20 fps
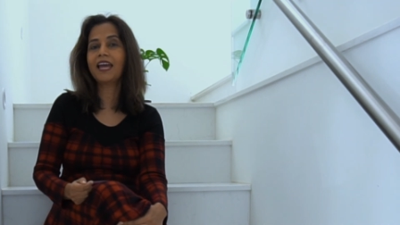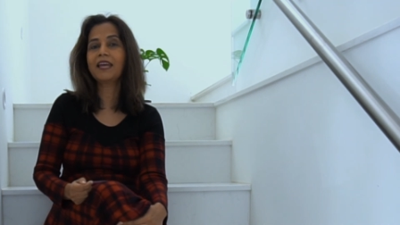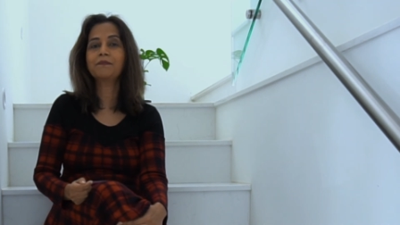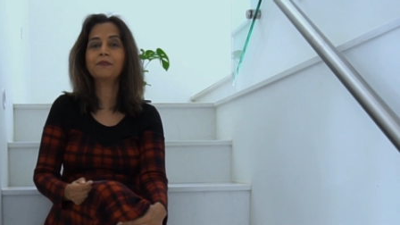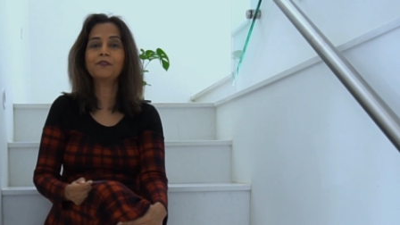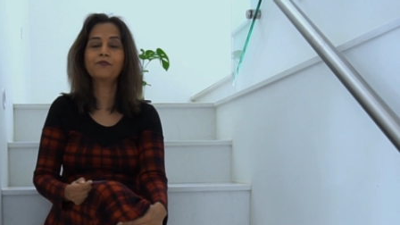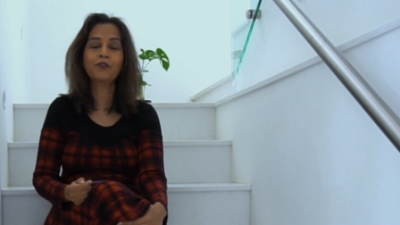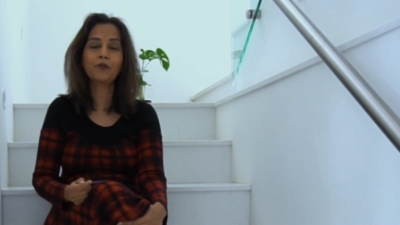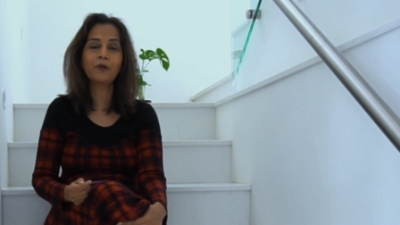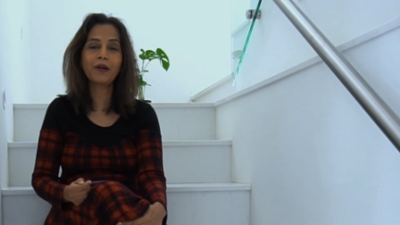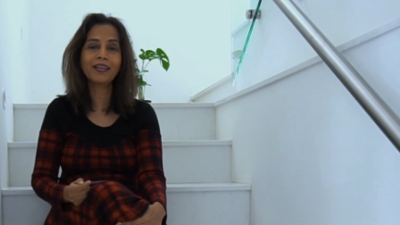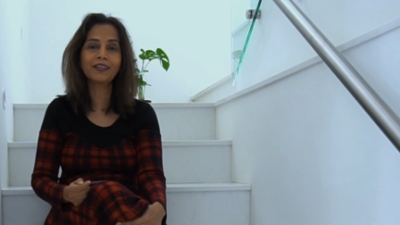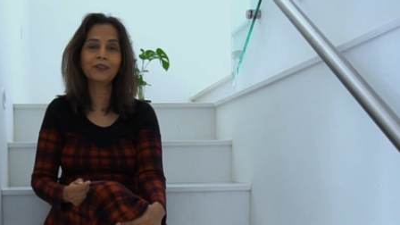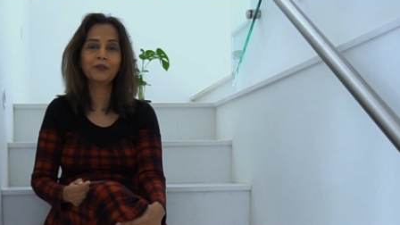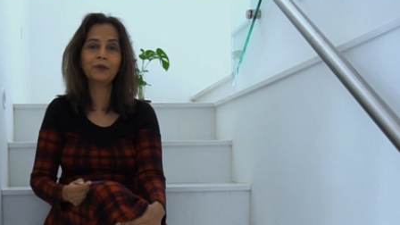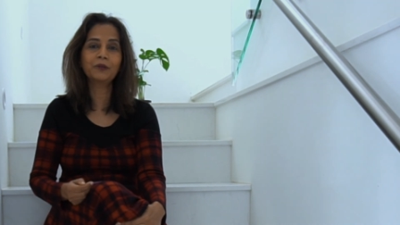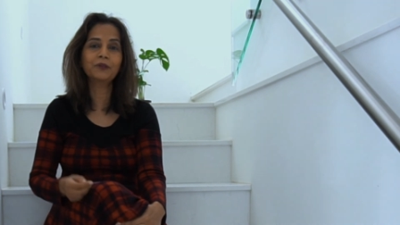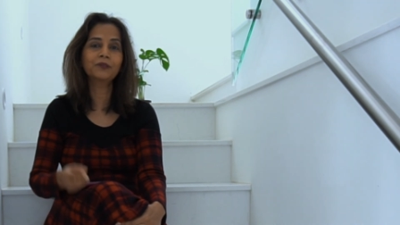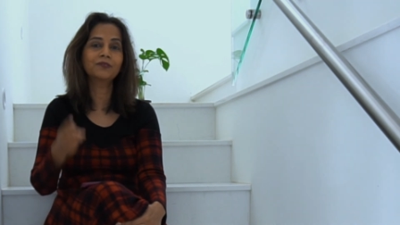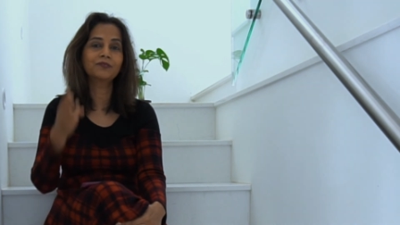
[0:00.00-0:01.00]
And before I
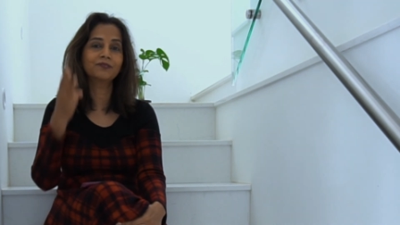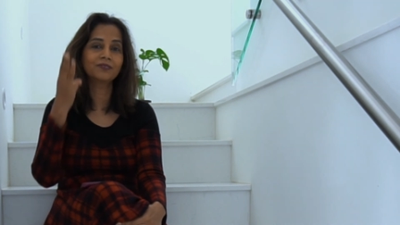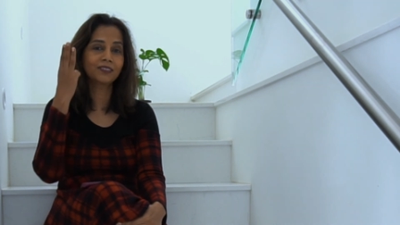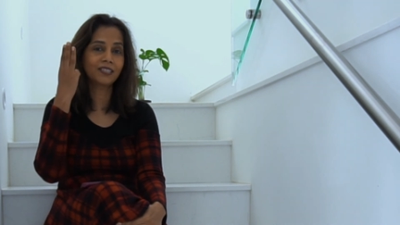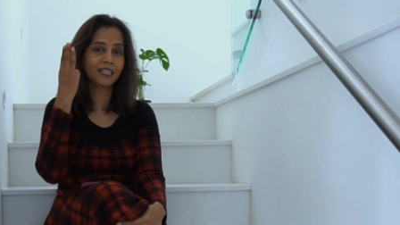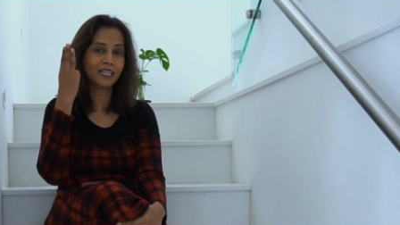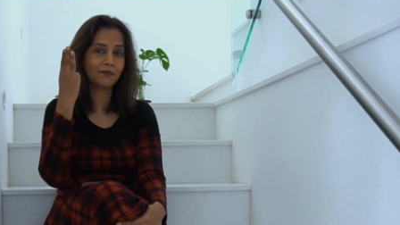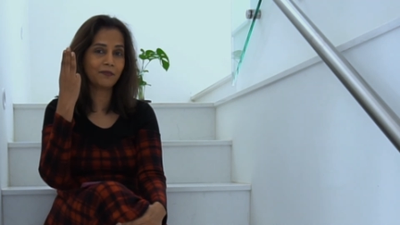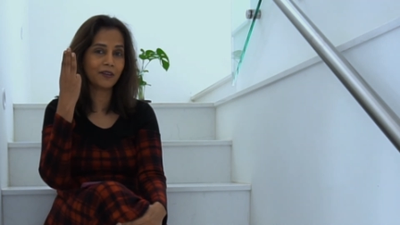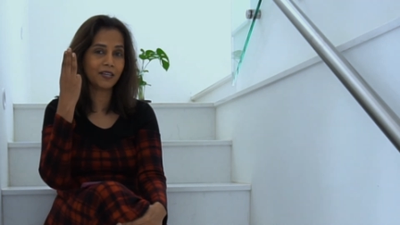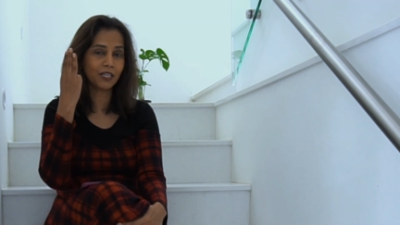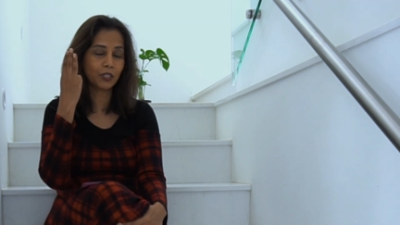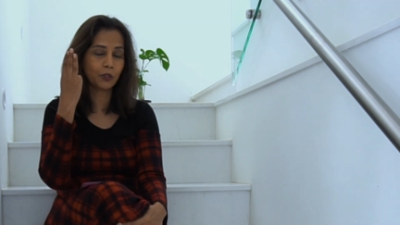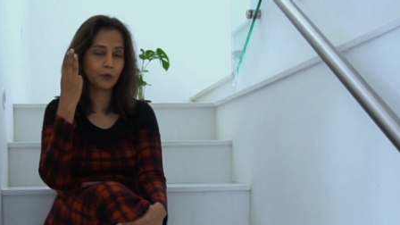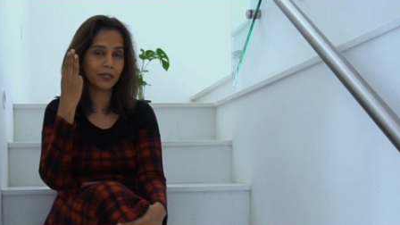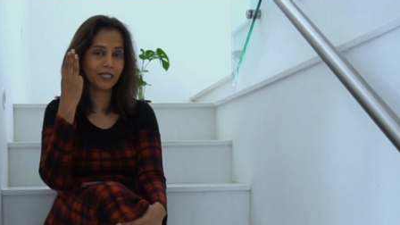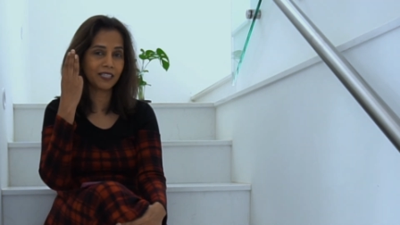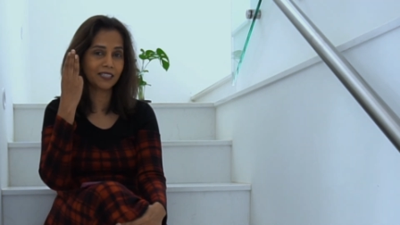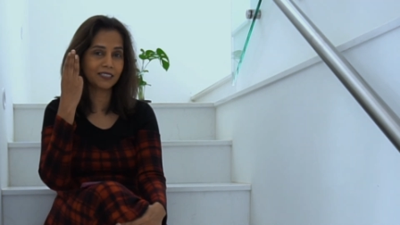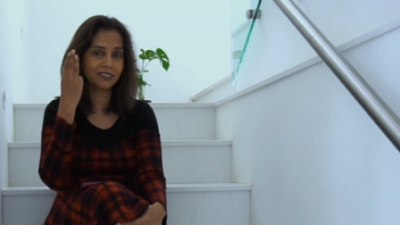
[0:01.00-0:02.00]
go, 3 very
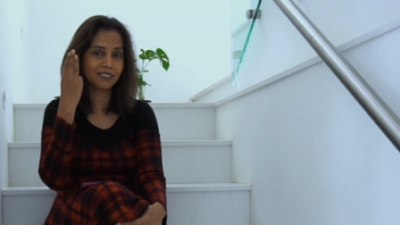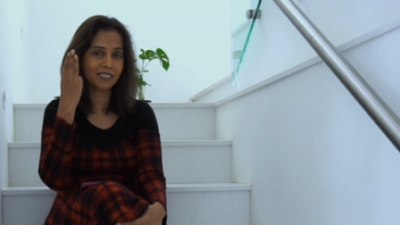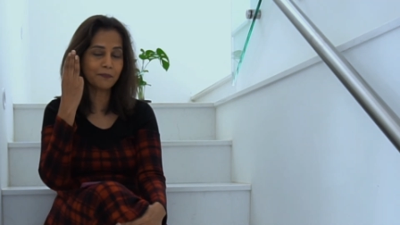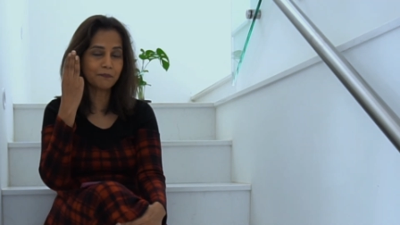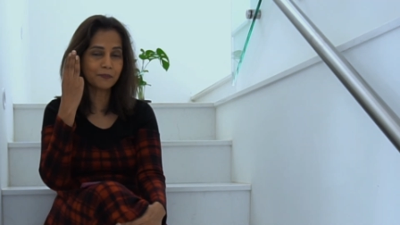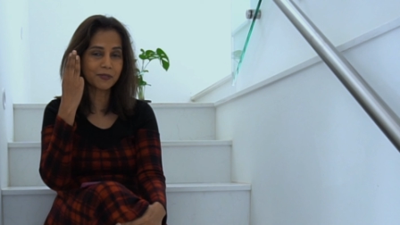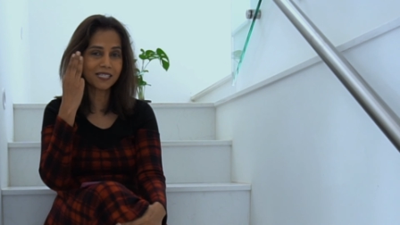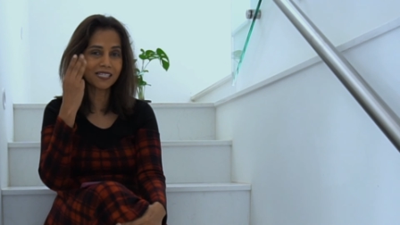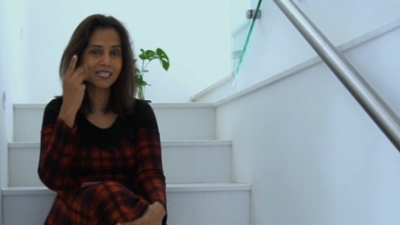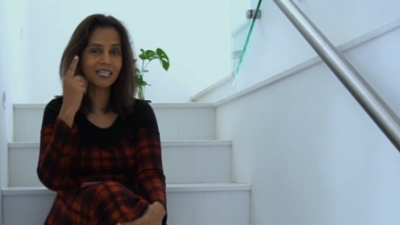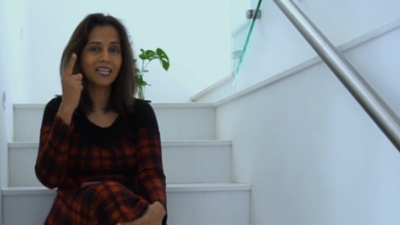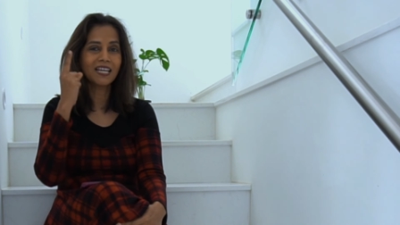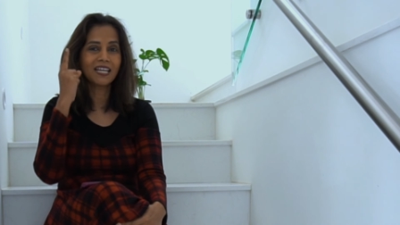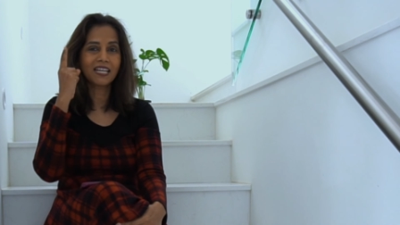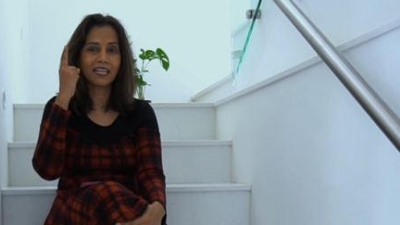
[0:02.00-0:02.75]
quick tips.